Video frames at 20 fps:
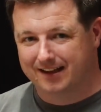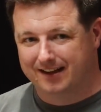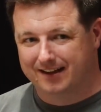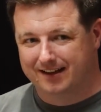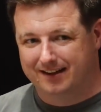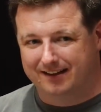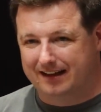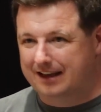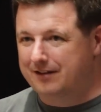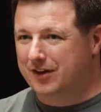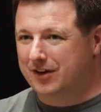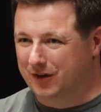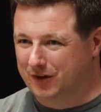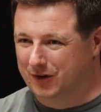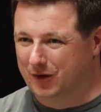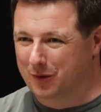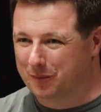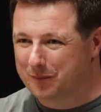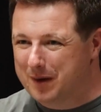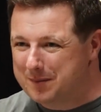even our
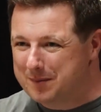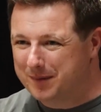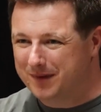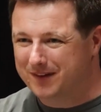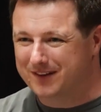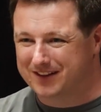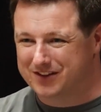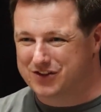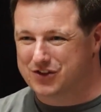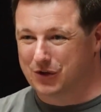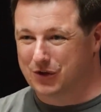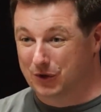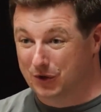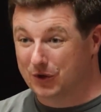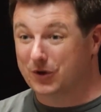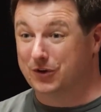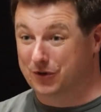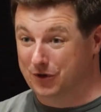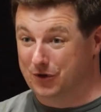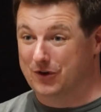young people at school
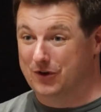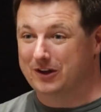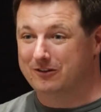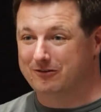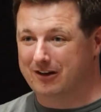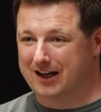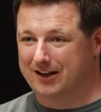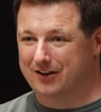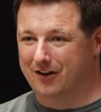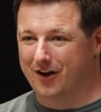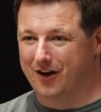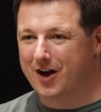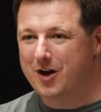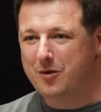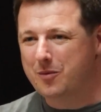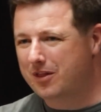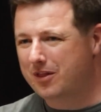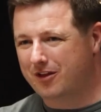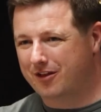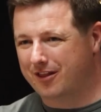are doing right now,
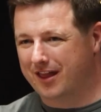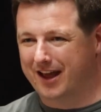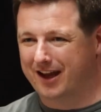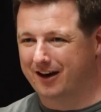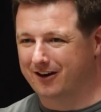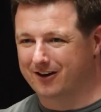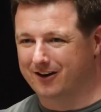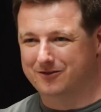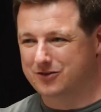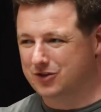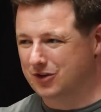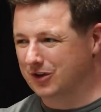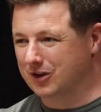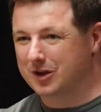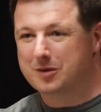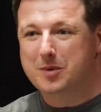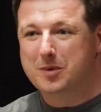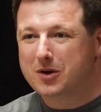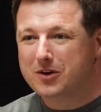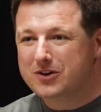whether they are doing
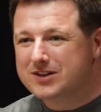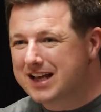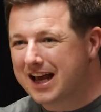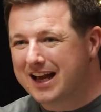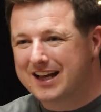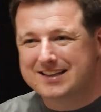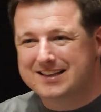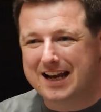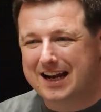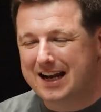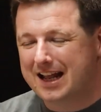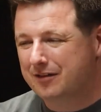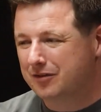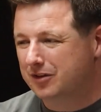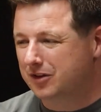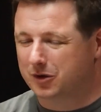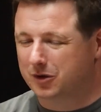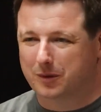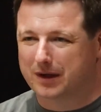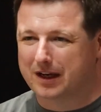computer science A level
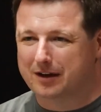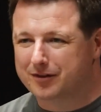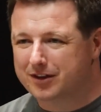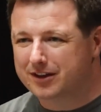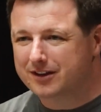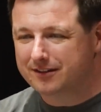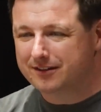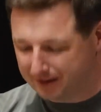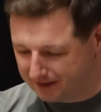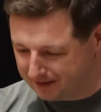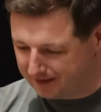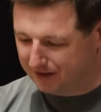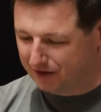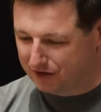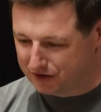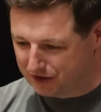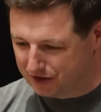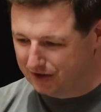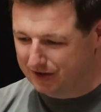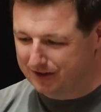or whatever. They're
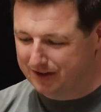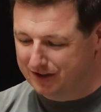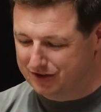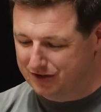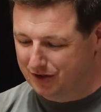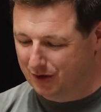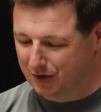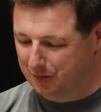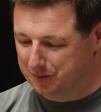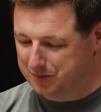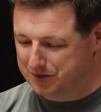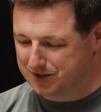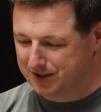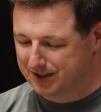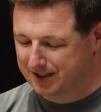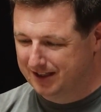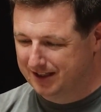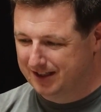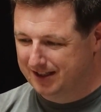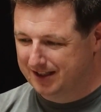doing the
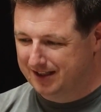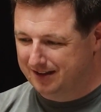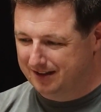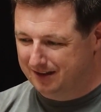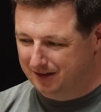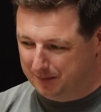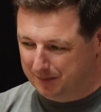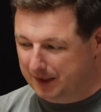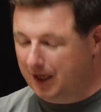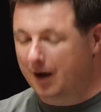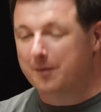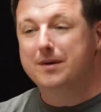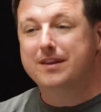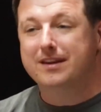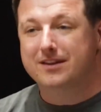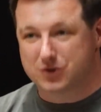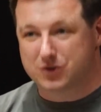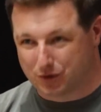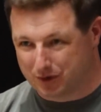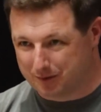jobs. They're becoming the
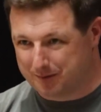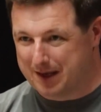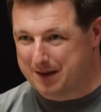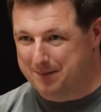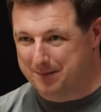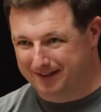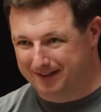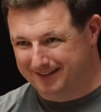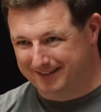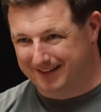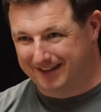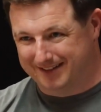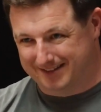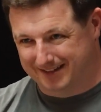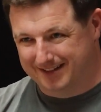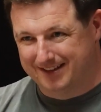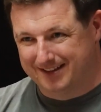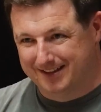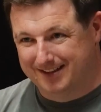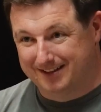sort of people that
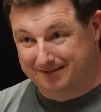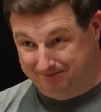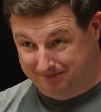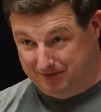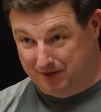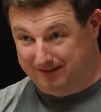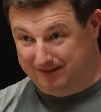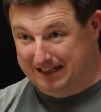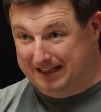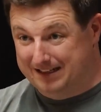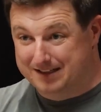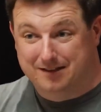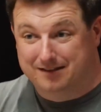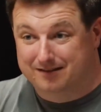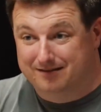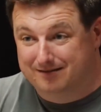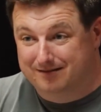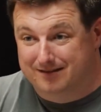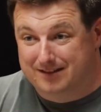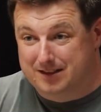need
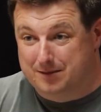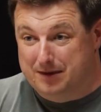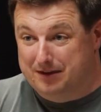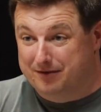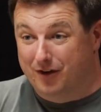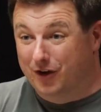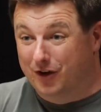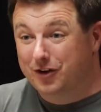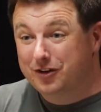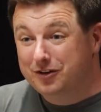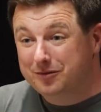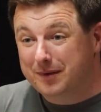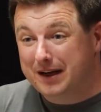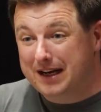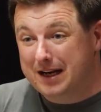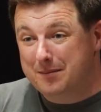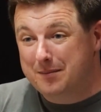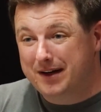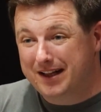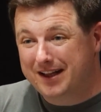to be found by
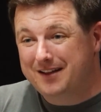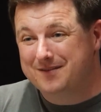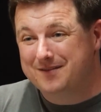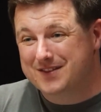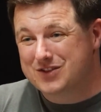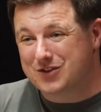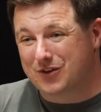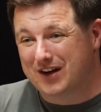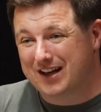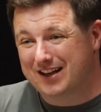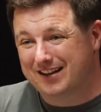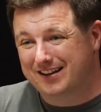Liberty. It's great.